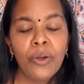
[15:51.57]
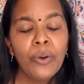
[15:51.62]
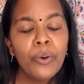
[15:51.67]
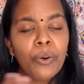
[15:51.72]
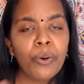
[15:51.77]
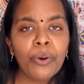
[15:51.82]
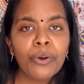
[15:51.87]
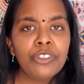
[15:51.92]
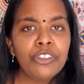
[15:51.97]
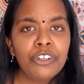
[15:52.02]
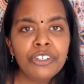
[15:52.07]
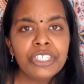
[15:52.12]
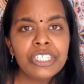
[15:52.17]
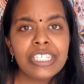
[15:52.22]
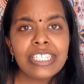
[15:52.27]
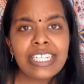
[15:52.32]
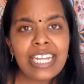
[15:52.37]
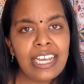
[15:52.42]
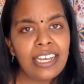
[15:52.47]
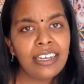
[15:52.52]
or through
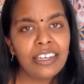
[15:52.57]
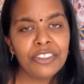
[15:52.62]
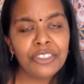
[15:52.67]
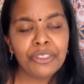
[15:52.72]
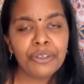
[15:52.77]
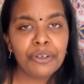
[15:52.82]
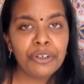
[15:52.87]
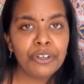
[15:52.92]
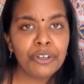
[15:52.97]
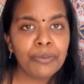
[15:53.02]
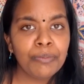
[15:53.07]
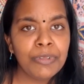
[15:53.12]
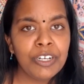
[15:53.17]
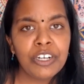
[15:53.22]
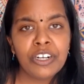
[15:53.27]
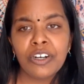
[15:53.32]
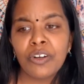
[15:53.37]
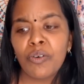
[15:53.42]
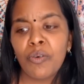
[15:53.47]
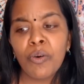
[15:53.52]
just saying it through your
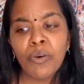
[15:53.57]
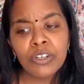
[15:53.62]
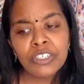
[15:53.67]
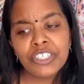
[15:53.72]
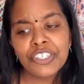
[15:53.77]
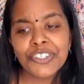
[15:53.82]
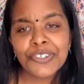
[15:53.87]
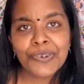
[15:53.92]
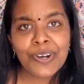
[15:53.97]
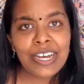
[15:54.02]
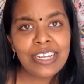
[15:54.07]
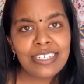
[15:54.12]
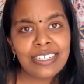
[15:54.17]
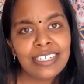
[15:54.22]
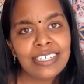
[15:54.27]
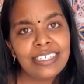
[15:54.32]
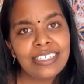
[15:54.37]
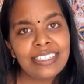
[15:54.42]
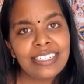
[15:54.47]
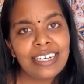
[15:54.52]
mirror or just
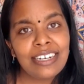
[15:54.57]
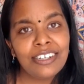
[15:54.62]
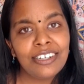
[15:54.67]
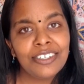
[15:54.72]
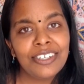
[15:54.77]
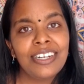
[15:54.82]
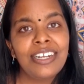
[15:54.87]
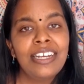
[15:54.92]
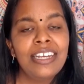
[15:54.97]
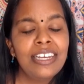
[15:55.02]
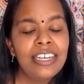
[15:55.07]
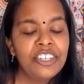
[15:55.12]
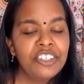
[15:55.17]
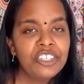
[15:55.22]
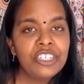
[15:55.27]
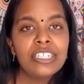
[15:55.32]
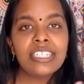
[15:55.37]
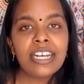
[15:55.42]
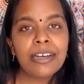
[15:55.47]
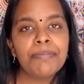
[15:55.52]
writing it down,
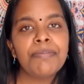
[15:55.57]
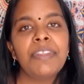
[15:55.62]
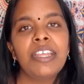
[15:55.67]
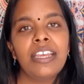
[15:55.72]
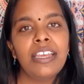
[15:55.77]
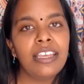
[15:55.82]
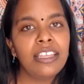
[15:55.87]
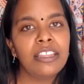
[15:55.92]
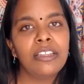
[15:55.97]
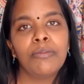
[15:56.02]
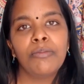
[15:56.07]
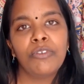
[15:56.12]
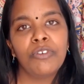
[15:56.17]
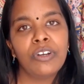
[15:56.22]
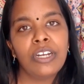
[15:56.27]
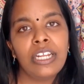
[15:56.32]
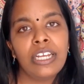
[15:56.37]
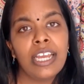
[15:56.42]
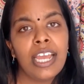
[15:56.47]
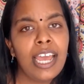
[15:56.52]
just something in the
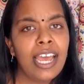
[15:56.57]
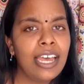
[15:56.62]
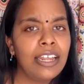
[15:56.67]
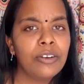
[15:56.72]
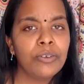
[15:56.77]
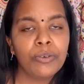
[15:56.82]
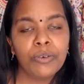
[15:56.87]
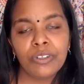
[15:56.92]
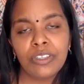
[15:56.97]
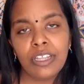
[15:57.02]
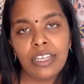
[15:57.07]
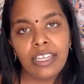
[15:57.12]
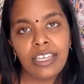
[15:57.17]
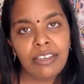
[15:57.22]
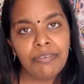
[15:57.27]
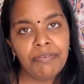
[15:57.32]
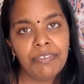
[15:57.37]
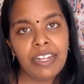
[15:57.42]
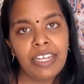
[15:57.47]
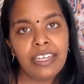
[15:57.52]
morning and or the
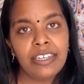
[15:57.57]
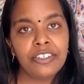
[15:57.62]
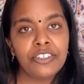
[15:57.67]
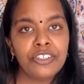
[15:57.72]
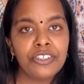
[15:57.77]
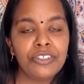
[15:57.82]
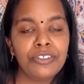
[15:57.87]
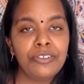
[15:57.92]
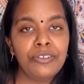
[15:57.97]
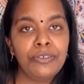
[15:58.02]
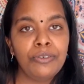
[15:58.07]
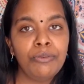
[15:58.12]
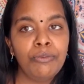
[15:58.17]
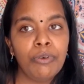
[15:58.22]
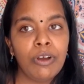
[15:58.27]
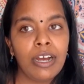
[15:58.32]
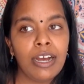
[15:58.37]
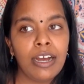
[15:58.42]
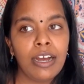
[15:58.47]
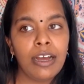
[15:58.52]
evening to
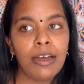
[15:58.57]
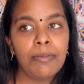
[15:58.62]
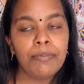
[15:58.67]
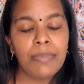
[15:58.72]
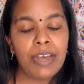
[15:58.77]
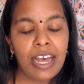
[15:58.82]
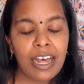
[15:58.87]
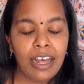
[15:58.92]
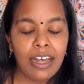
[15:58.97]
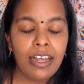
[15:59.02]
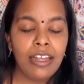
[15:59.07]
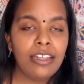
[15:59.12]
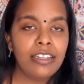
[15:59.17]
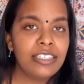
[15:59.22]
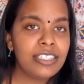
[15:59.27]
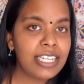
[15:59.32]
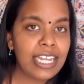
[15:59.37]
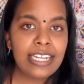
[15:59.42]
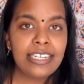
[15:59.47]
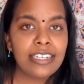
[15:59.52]

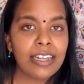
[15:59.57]
say